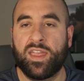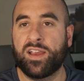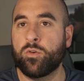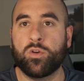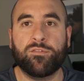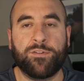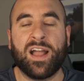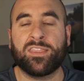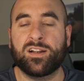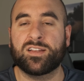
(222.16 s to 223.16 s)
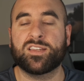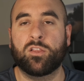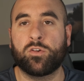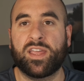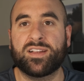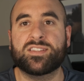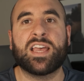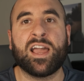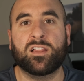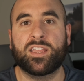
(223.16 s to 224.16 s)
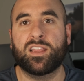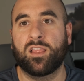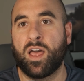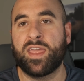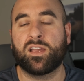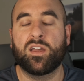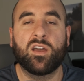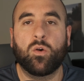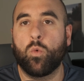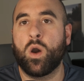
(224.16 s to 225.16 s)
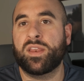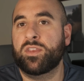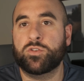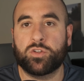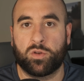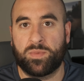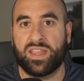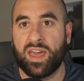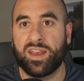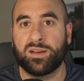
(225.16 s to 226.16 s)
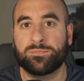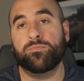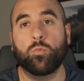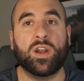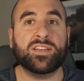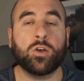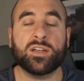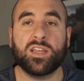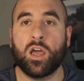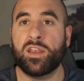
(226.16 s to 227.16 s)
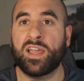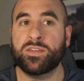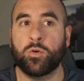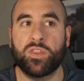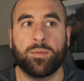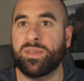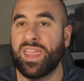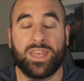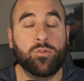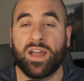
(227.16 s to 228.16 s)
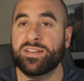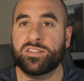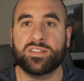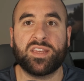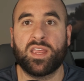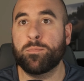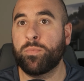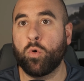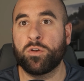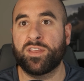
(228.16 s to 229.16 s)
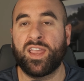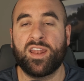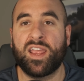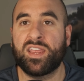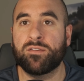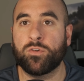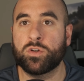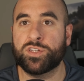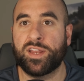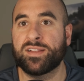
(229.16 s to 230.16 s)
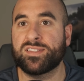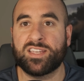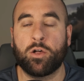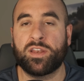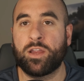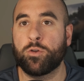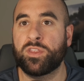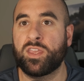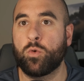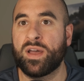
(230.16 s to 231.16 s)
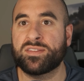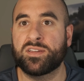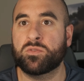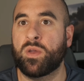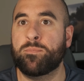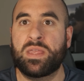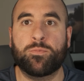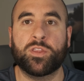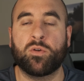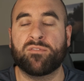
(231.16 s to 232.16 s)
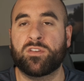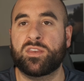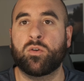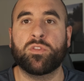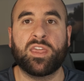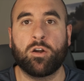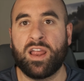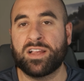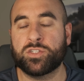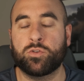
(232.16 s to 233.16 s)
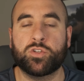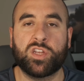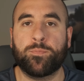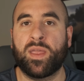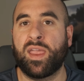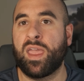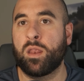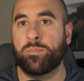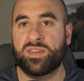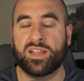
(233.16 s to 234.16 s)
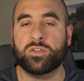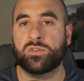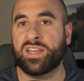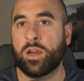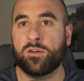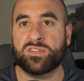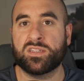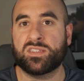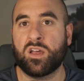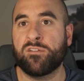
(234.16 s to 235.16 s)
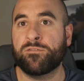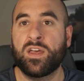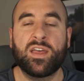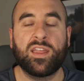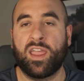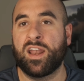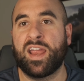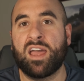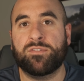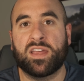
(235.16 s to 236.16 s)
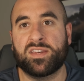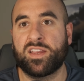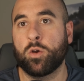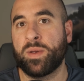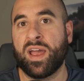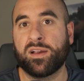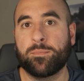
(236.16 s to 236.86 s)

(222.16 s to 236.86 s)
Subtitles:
ignore the fact that it doesn't look exactly like what you should be getting. When I talked to Hyundai, I told them, can you guys just import the Canadian version and sell it here in the US? This way people don't have to deal with international shipping and potential tariffs and stuff, and I have yet to hear back.